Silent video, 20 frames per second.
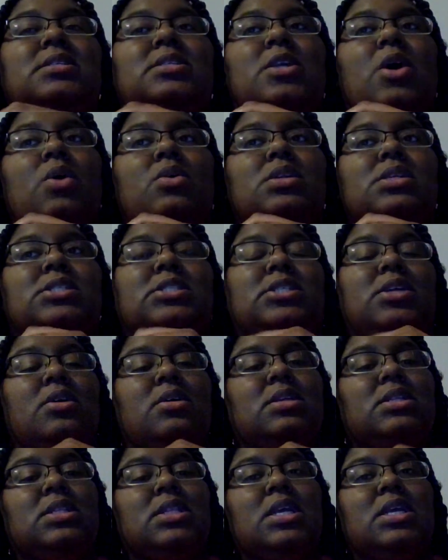noticed
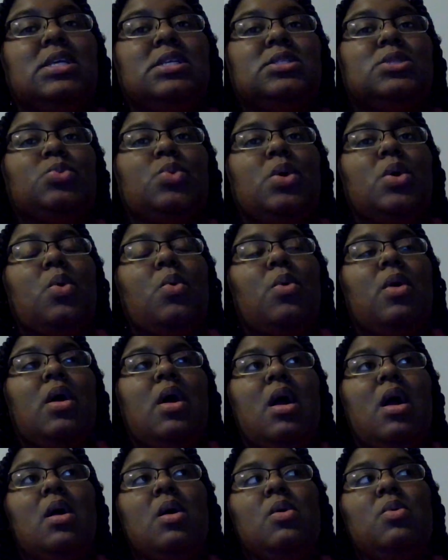certain things were going
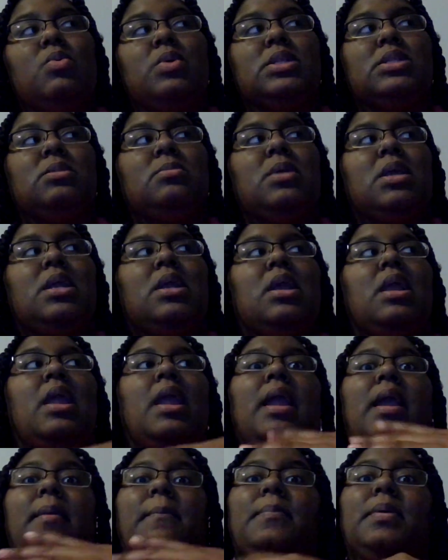on with me
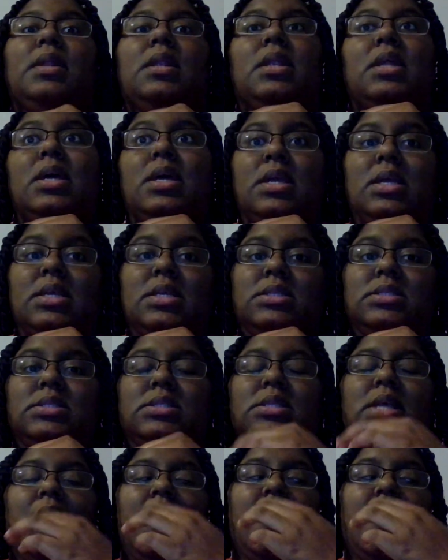and plus